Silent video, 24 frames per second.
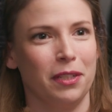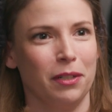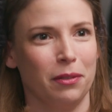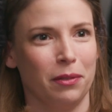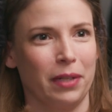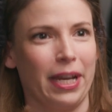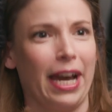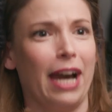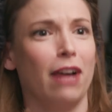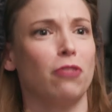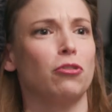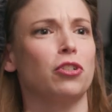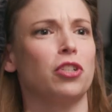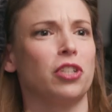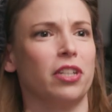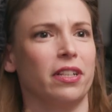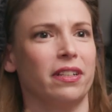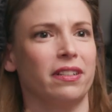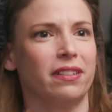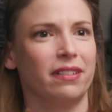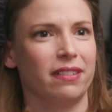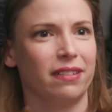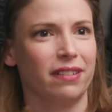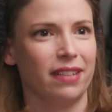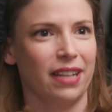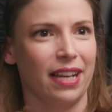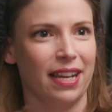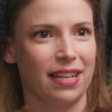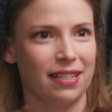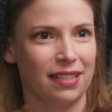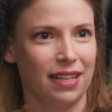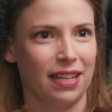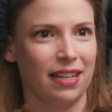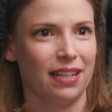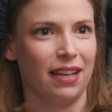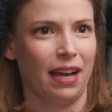couch it
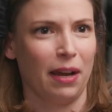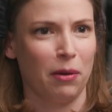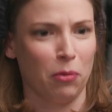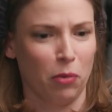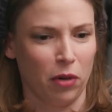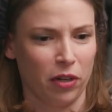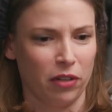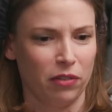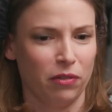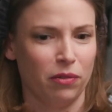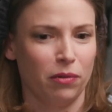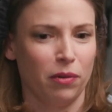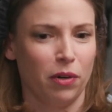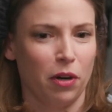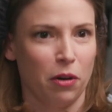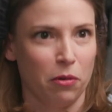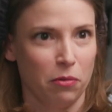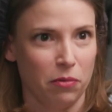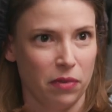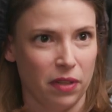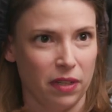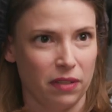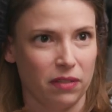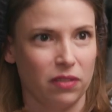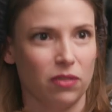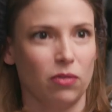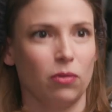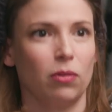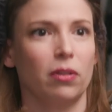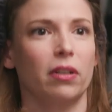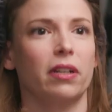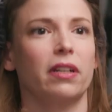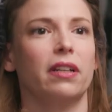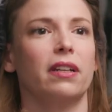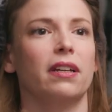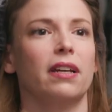as any. I want to own this
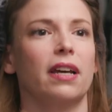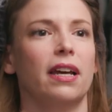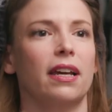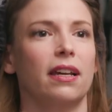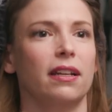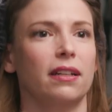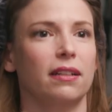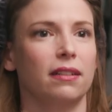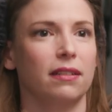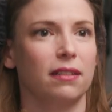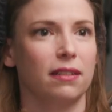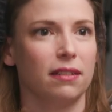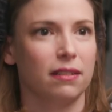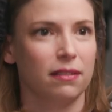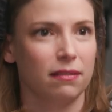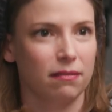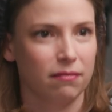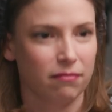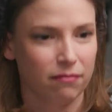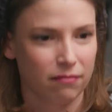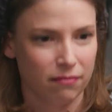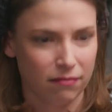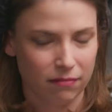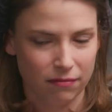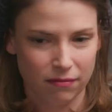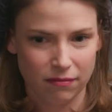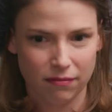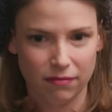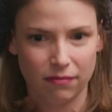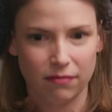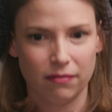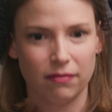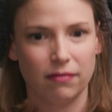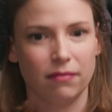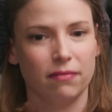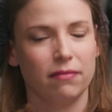story and
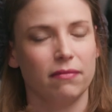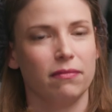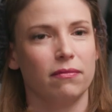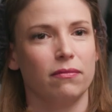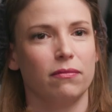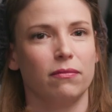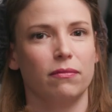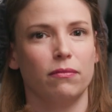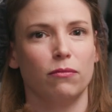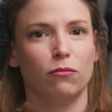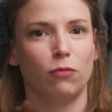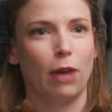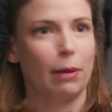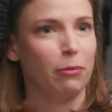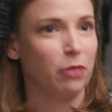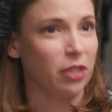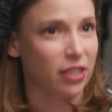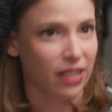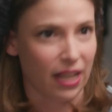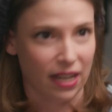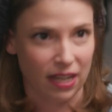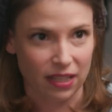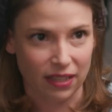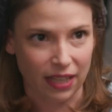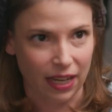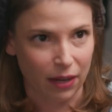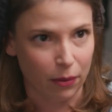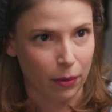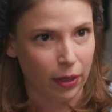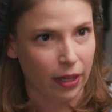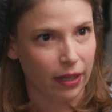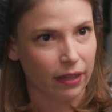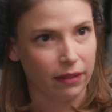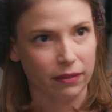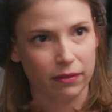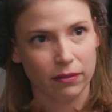represent it that
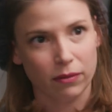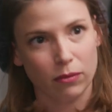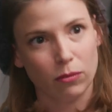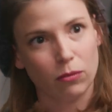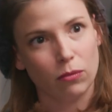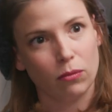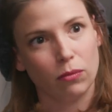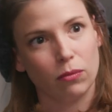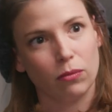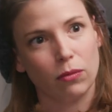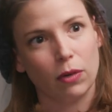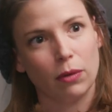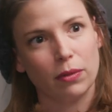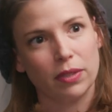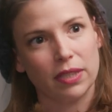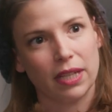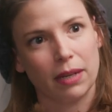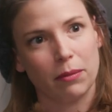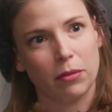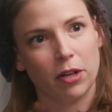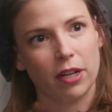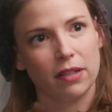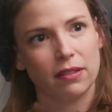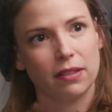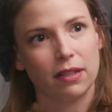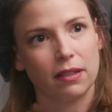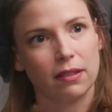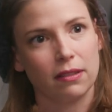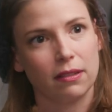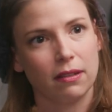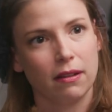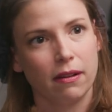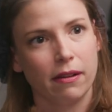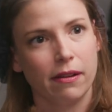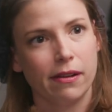way. Right. What was that process?